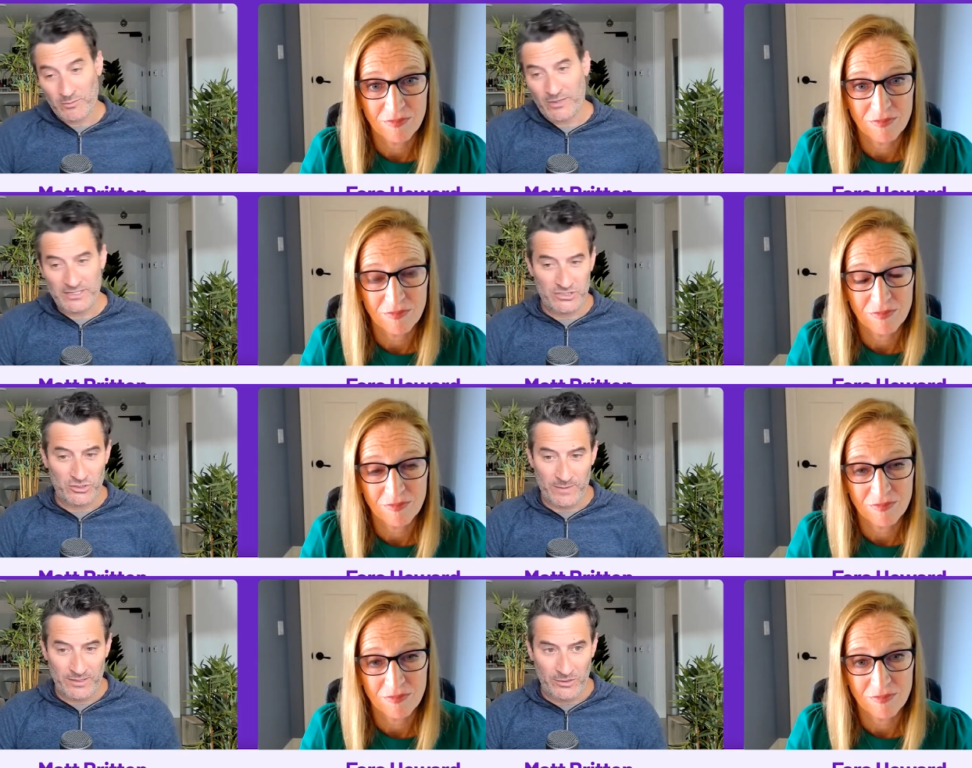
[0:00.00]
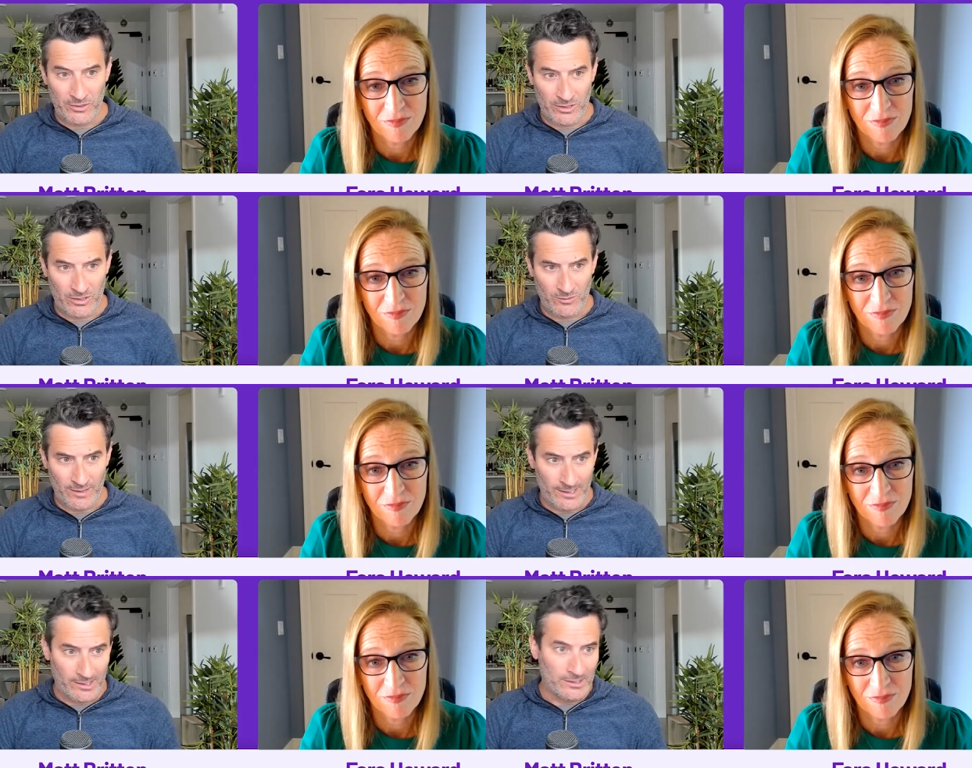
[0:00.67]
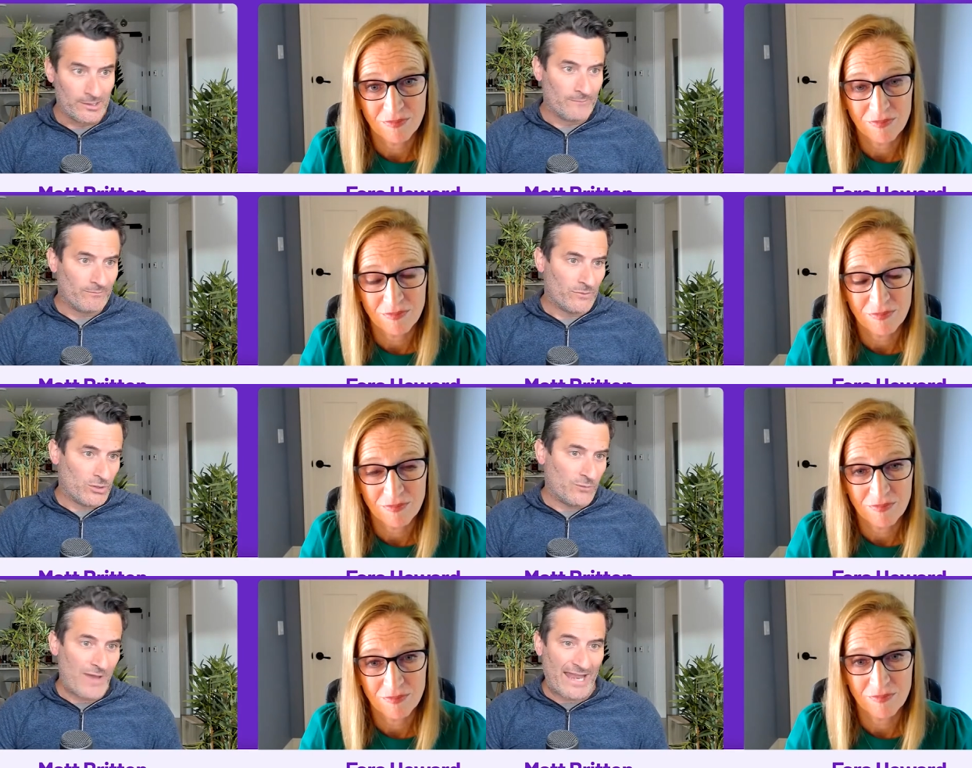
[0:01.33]
Speaker 1: other places you've been in your career.
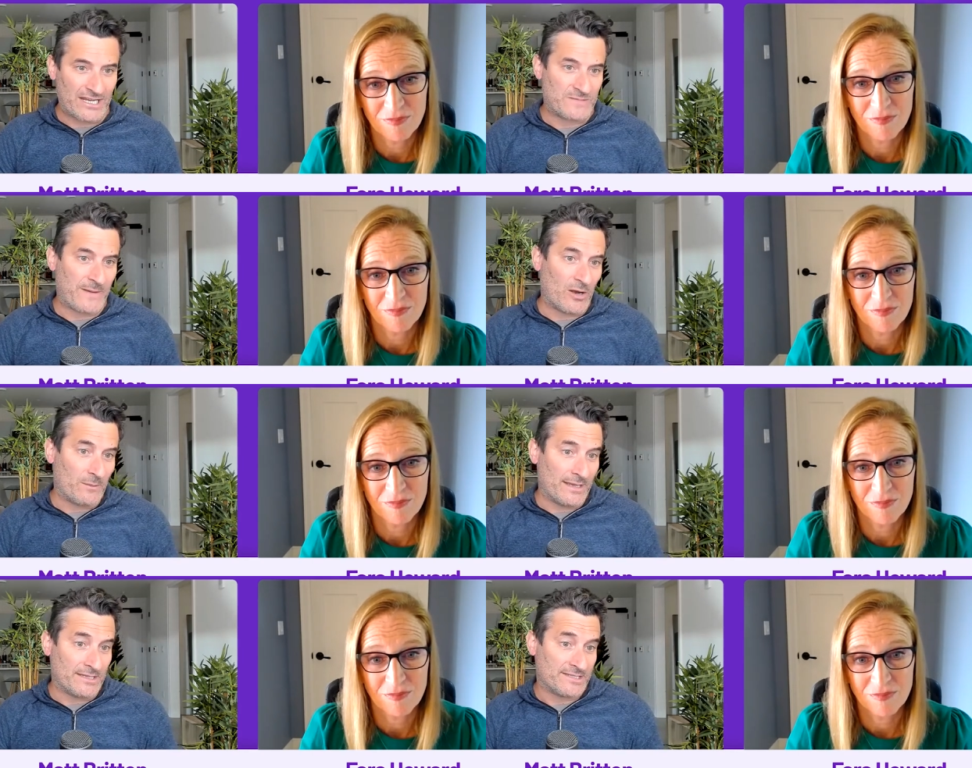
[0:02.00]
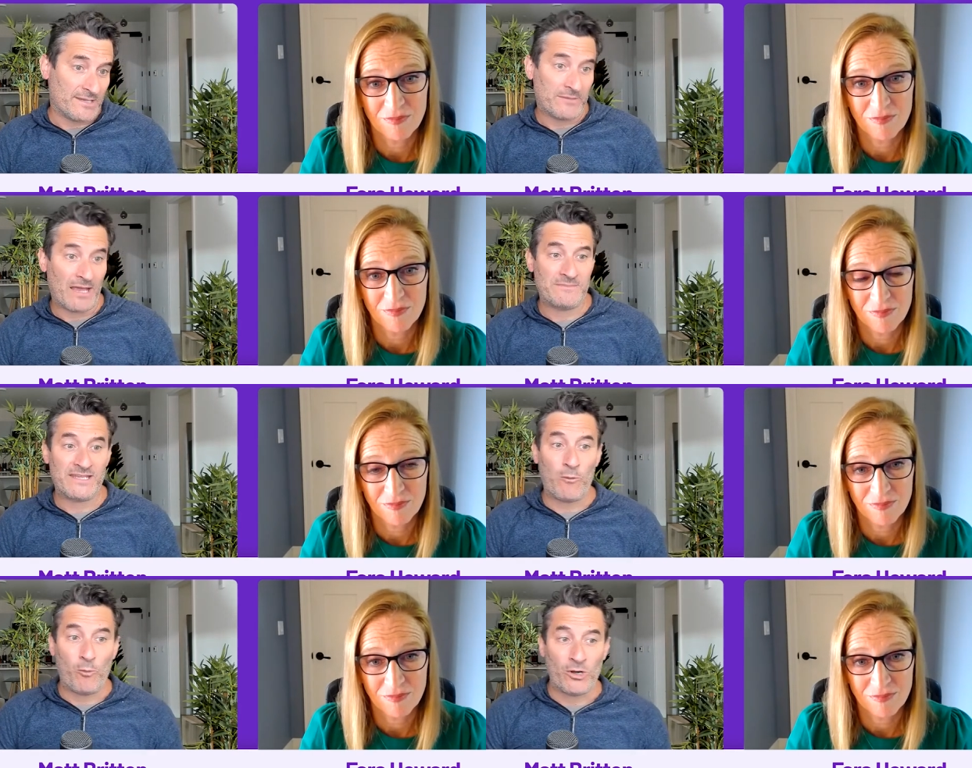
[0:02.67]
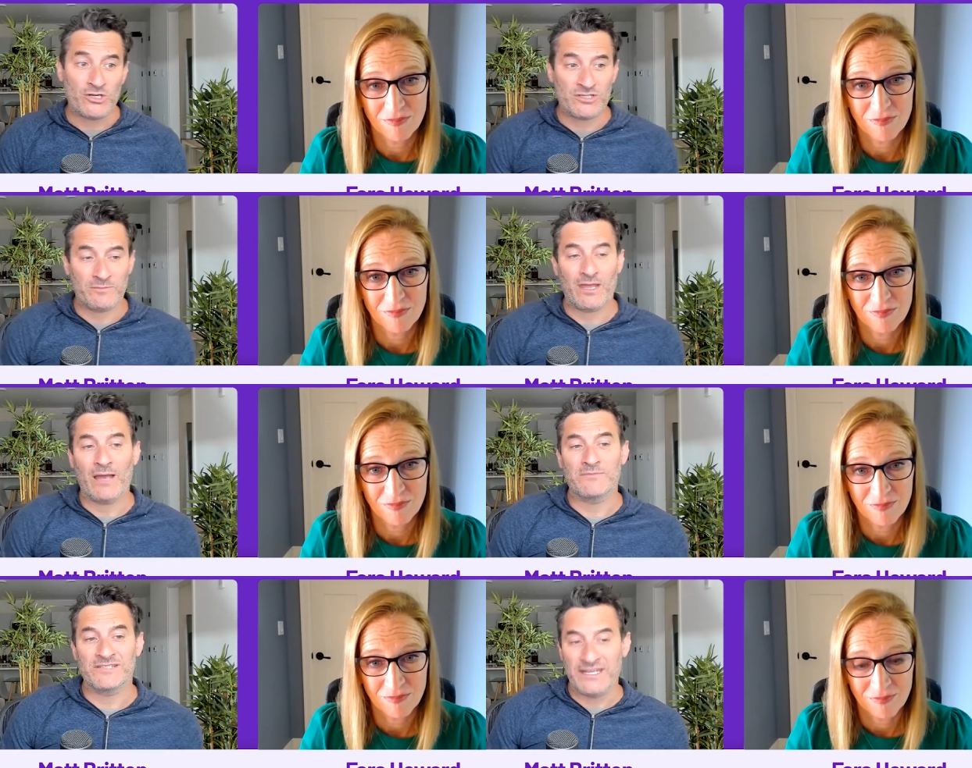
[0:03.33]
You've had experiments. Sometimes they work,
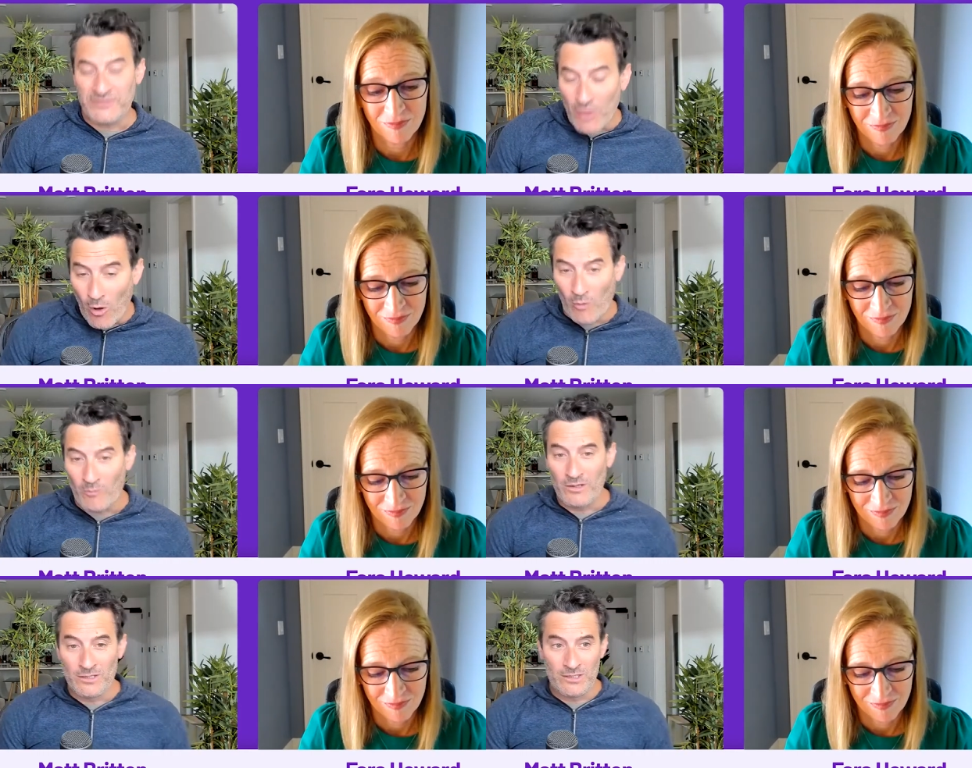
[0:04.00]
sometimes they don't.